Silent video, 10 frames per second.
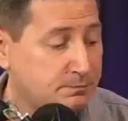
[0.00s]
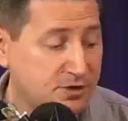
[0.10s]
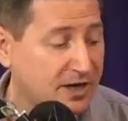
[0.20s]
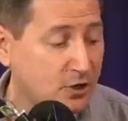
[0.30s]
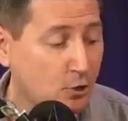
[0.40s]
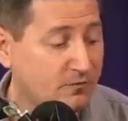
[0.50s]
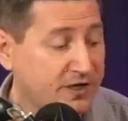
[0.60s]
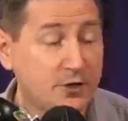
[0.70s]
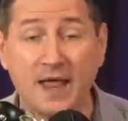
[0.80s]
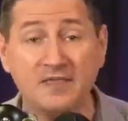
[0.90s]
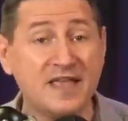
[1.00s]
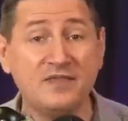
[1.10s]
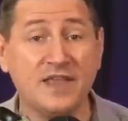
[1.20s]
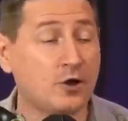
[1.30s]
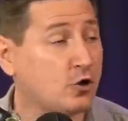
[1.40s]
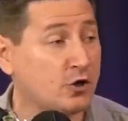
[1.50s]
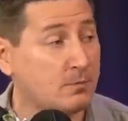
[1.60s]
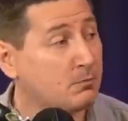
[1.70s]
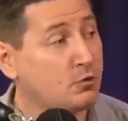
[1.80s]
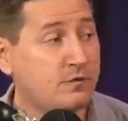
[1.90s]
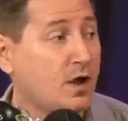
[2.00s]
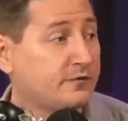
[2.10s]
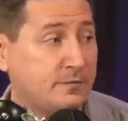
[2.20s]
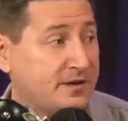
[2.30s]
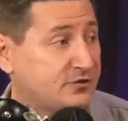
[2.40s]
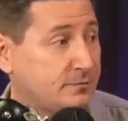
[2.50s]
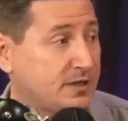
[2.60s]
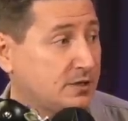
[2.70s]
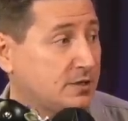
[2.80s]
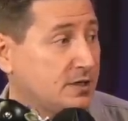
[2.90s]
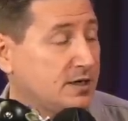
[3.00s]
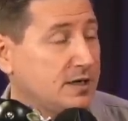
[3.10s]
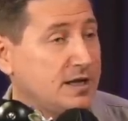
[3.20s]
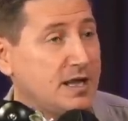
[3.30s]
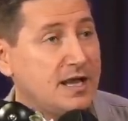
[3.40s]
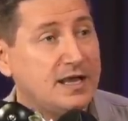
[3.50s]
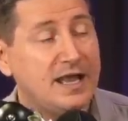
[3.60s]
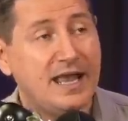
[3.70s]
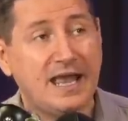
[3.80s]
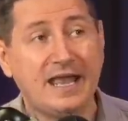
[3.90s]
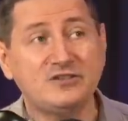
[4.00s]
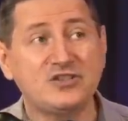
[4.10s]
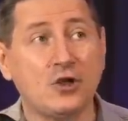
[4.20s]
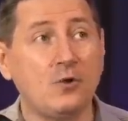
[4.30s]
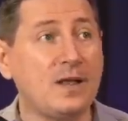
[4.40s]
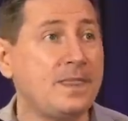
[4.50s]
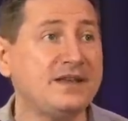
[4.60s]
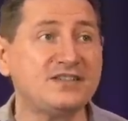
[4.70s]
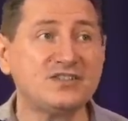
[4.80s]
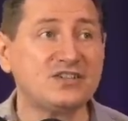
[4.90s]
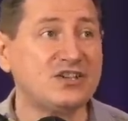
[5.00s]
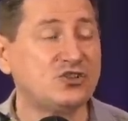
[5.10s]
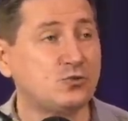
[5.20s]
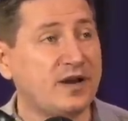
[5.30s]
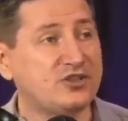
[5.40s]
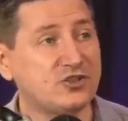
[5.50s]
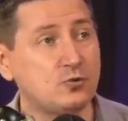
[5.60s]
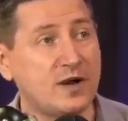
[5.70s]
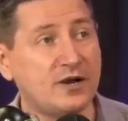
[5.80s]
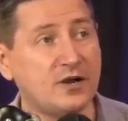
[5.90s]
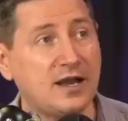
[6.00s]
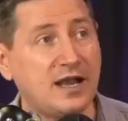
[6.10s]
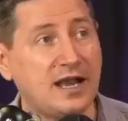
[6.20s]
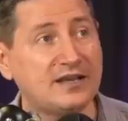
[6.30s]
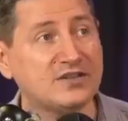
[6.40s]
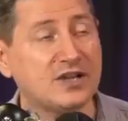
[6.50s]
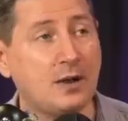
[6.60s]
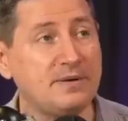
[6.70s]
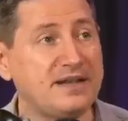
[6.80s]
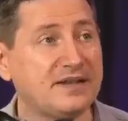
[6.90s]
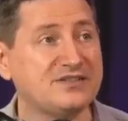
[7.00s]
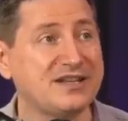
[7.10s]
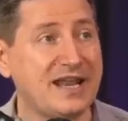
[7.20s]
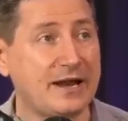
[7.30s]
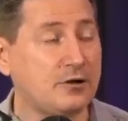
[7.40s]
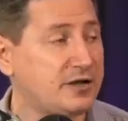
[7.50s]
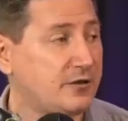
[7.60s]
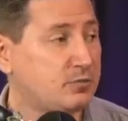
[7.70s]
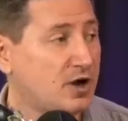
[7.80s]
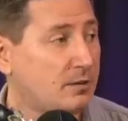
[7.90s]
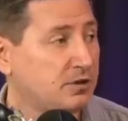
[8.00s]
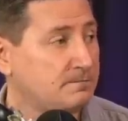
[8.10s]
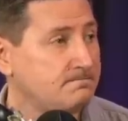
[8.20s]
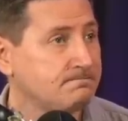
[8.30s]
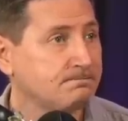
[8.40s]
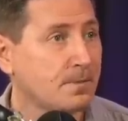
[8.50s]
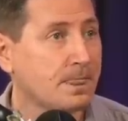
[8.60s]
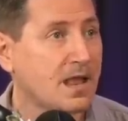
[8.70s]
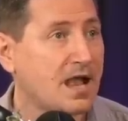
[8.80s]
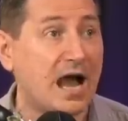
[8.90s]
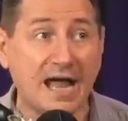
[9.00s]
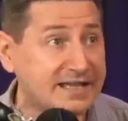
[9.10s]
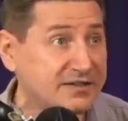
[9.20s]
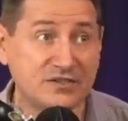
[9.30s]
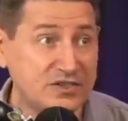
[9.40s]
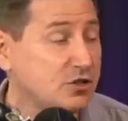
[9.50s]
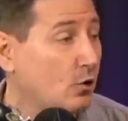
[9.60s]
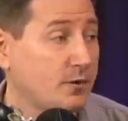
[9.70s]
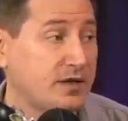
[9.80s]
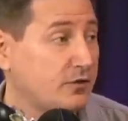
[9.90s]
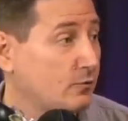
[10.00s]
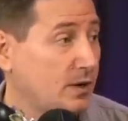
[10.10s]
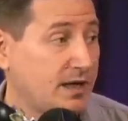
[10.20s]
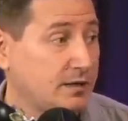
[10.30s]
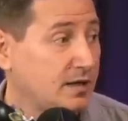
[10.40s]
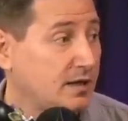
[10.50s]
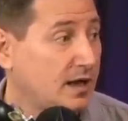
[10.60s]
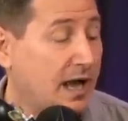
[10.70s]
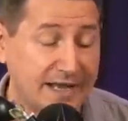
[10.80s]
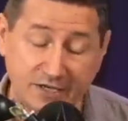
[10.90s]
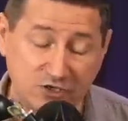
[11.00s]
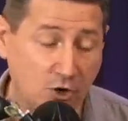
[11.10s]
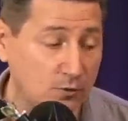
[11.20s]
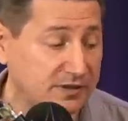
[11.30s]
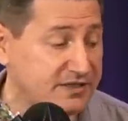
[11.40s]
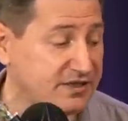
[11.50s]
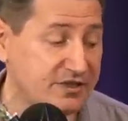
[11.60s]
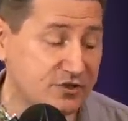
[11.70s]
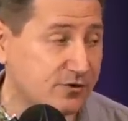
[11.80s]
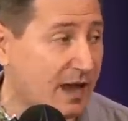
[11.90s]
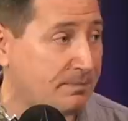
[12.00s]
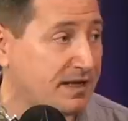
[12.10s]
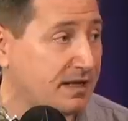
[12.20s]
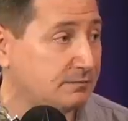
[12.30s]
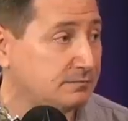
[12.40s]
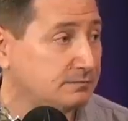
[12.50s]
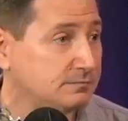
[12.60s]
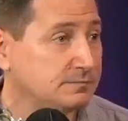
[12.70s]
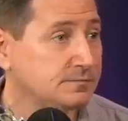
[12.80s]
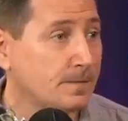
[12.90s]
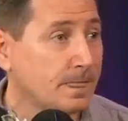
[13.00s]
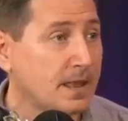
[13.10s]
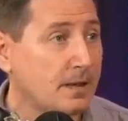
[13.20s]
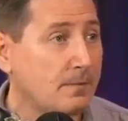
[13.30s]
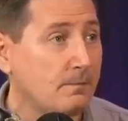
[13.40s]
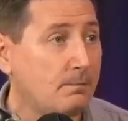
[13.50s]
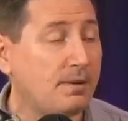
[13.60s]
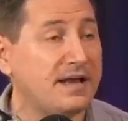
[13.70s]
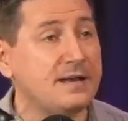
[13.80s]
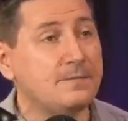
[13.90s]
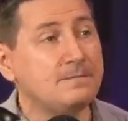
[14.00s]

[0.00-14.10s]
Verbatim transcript: put on home video, and then they are going to move on from Ezra Miller. And so this is a situation where, as a company that's inherited the problem, I can see going either way. I could totally see scrapping it. But,